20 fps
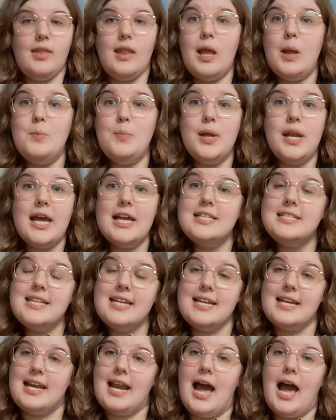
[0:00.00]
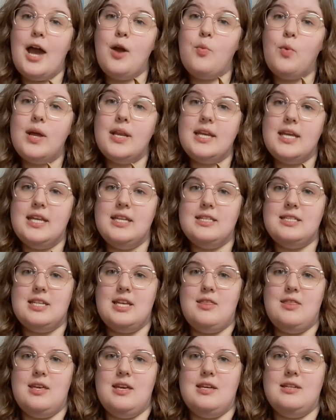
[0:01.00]
But I didn't. I went into
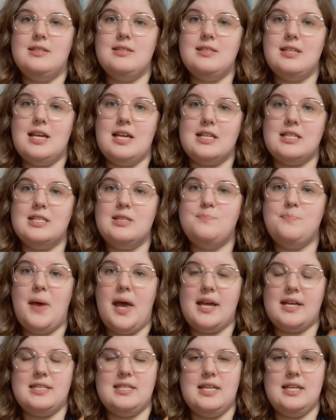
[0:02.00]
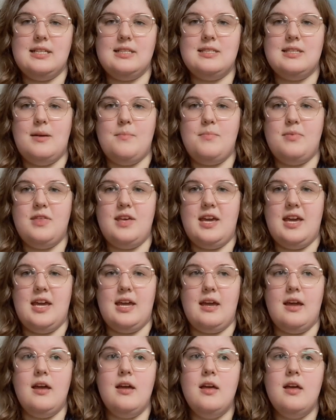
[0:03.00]
this expecting
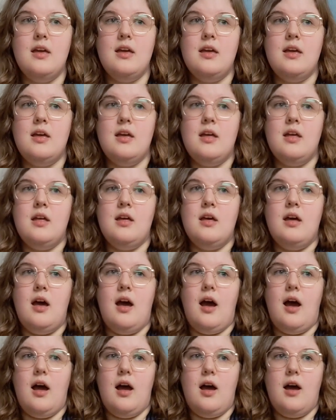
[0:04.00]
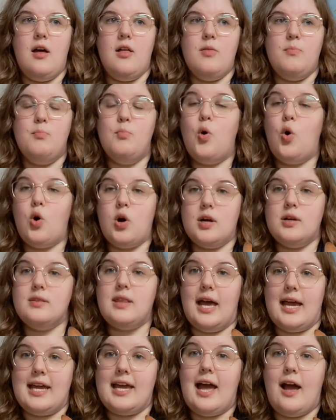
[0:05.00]
something more
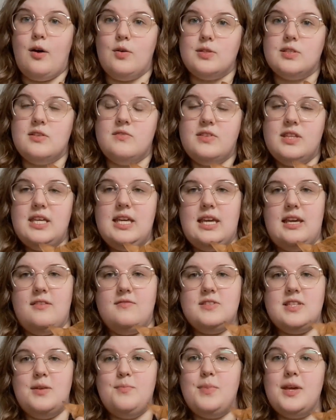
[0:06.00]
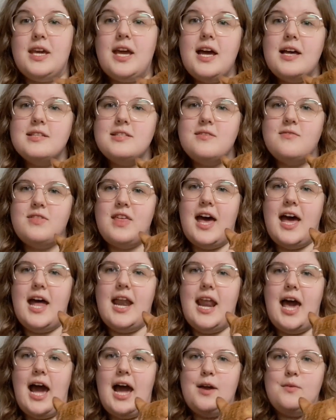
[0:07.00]
like House of Leaves, and because of
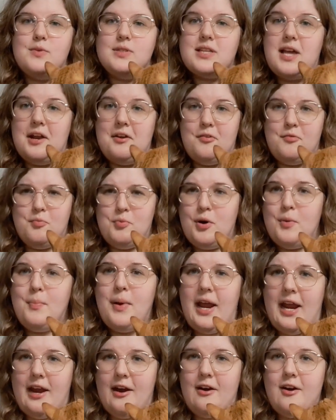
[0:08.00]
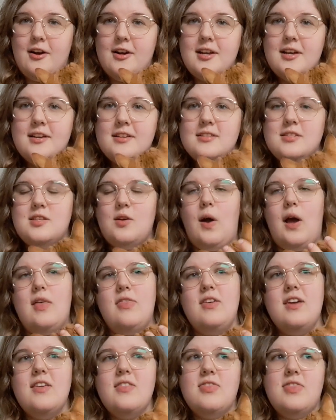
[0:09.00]
that, I was kind of prepared. So I
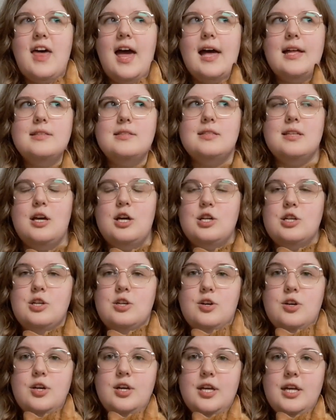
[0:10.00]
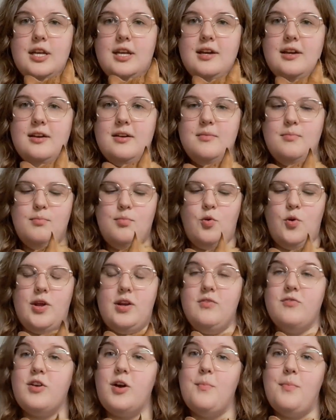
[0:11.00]
think that's a good point
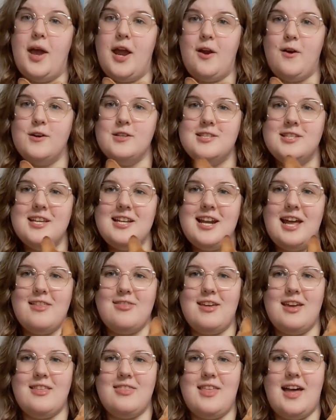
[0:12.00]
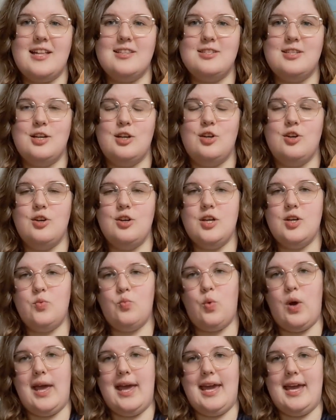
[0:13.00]
of comparison. I think that's a good
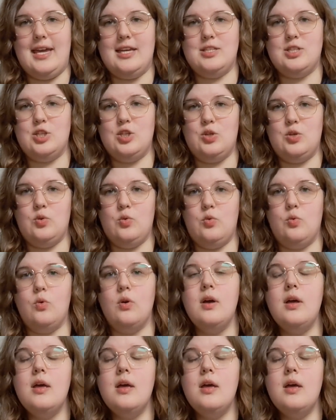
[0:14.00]
way to